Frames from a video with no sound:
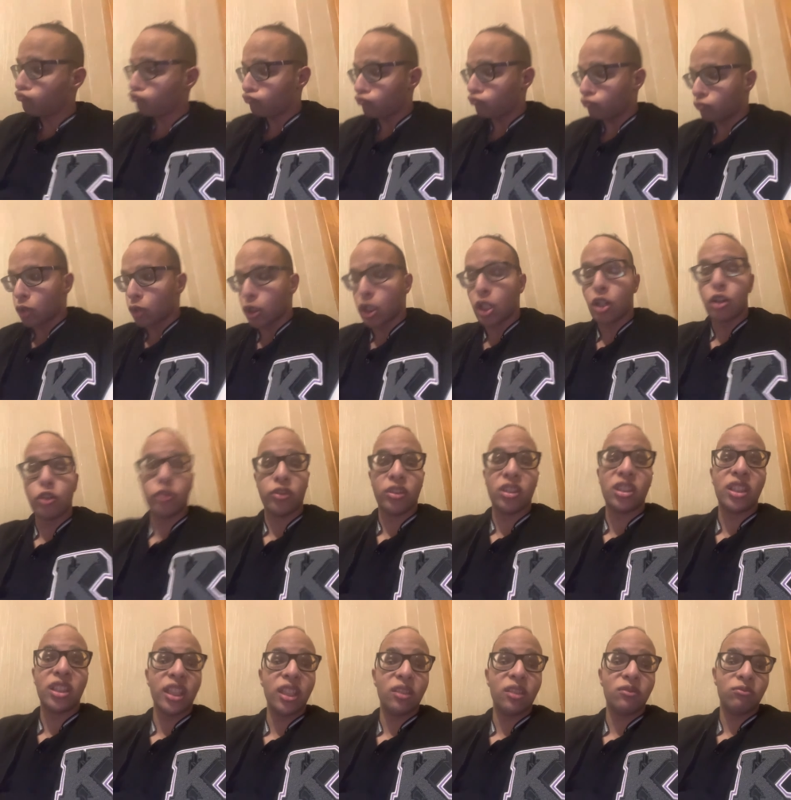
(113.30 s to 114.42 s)
we're not under
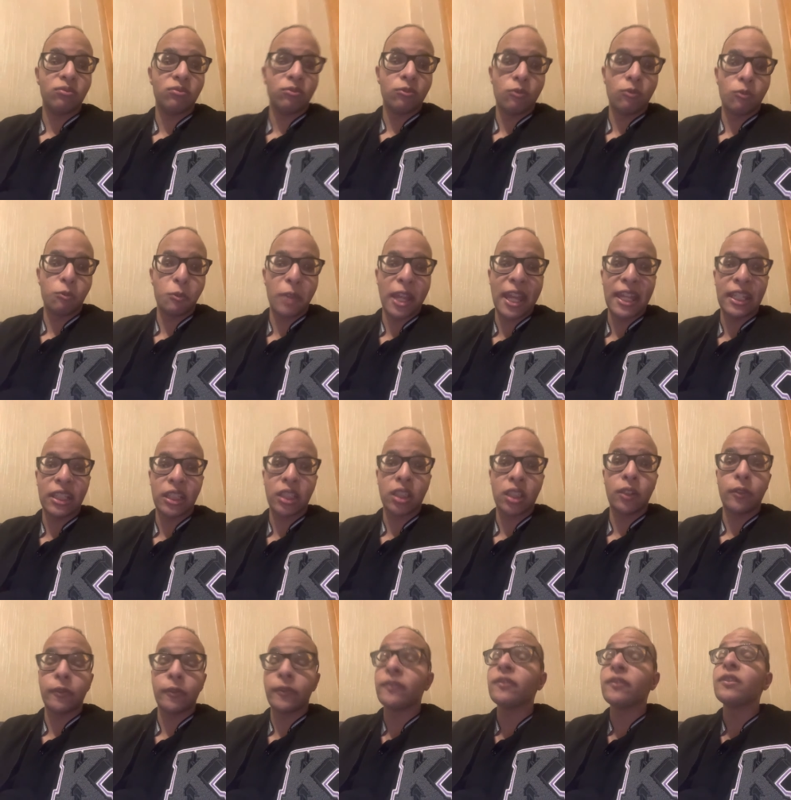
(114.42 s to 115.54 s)
the reigns
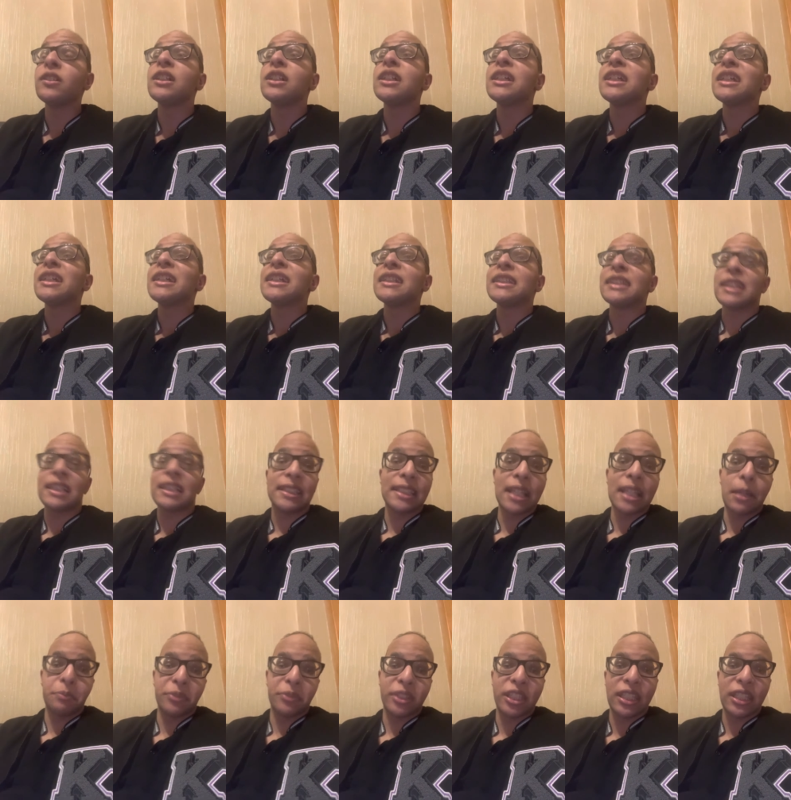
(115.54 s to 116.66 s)
of the
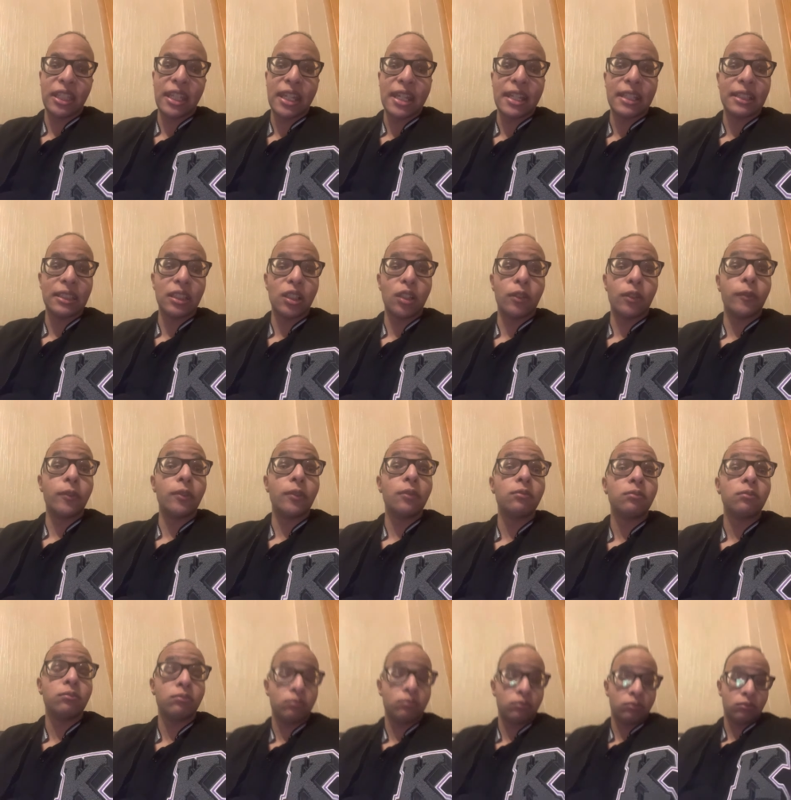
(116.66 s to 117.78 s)
70 years of
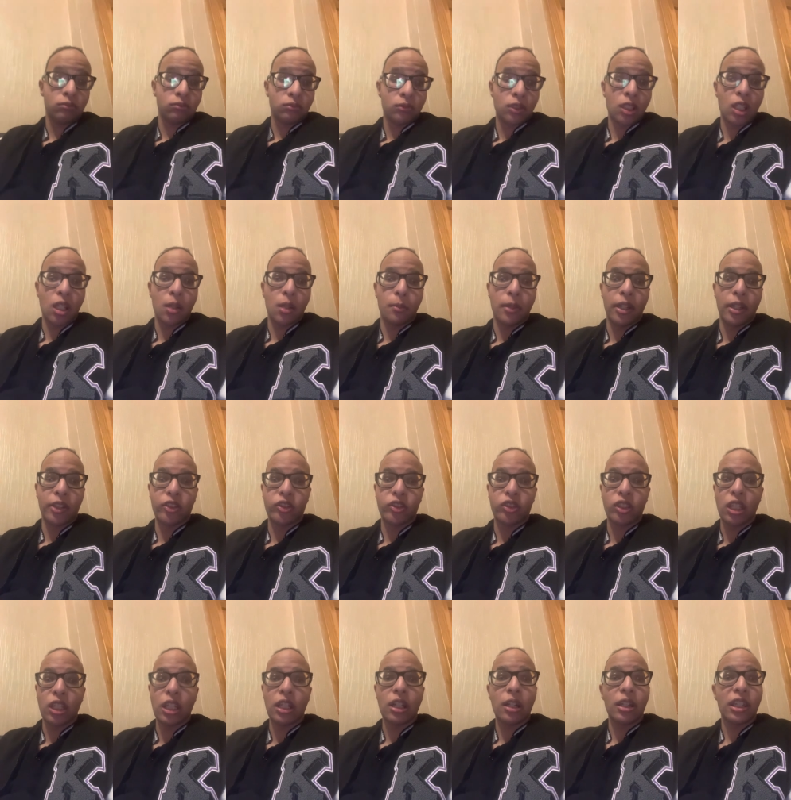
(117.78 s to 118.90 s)
Her Majesty
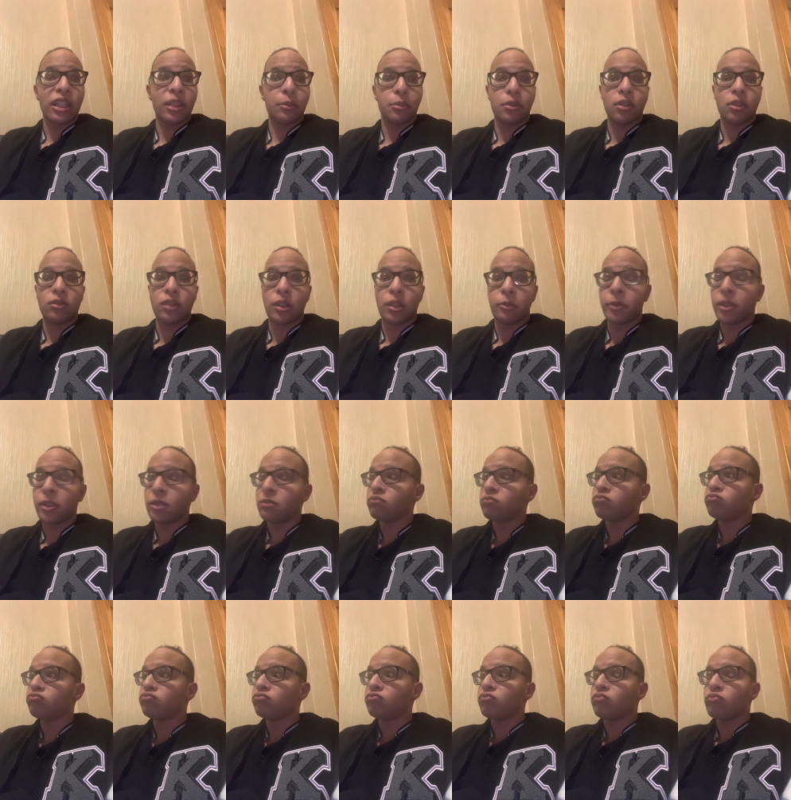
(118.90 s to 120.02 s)
anymore, are we?
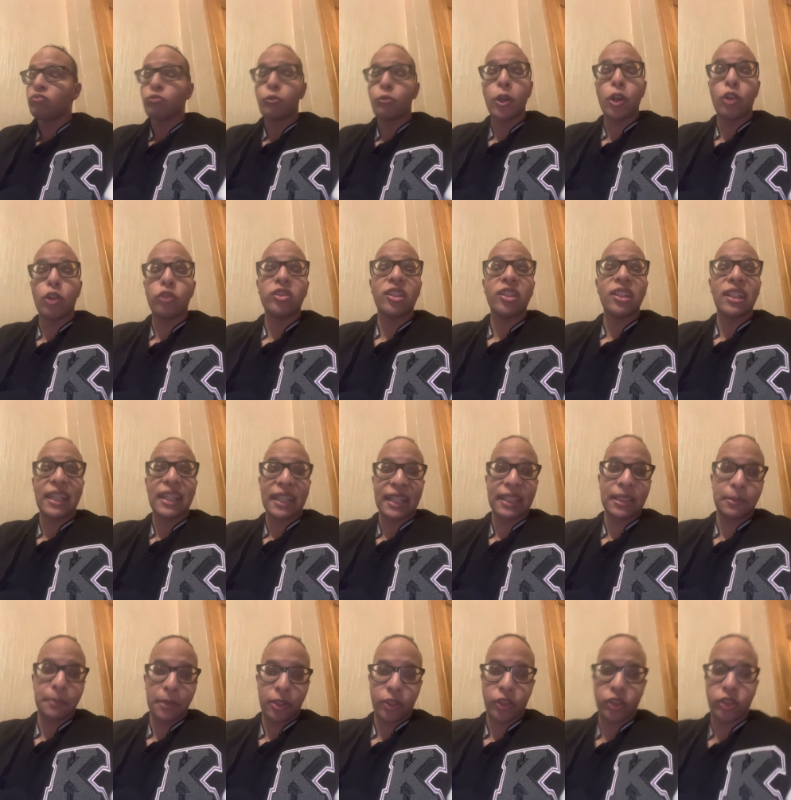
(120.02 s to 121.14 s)
We're under His
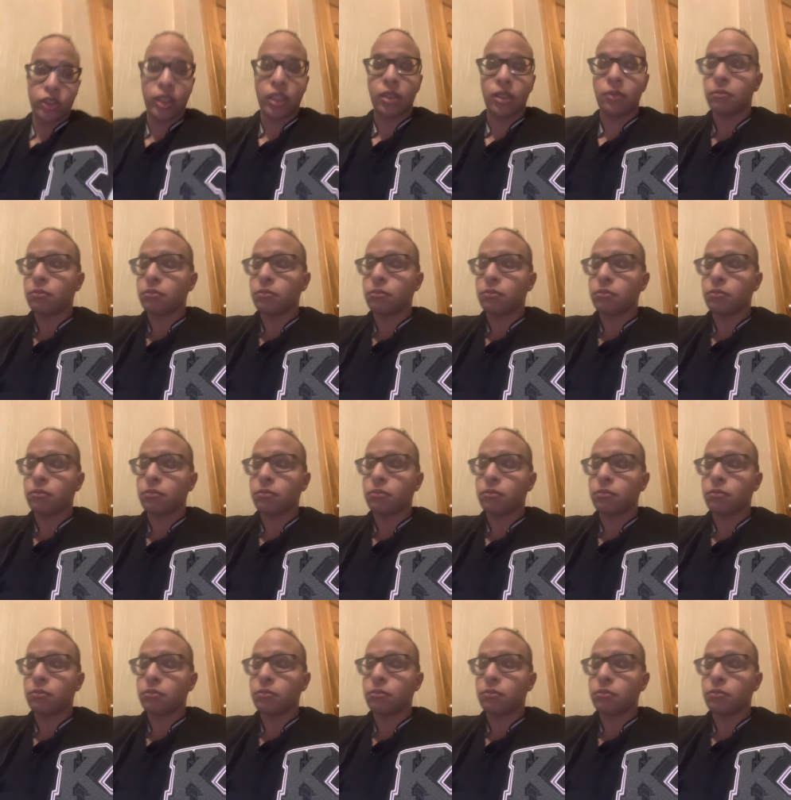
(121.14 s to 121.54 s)
Majesty.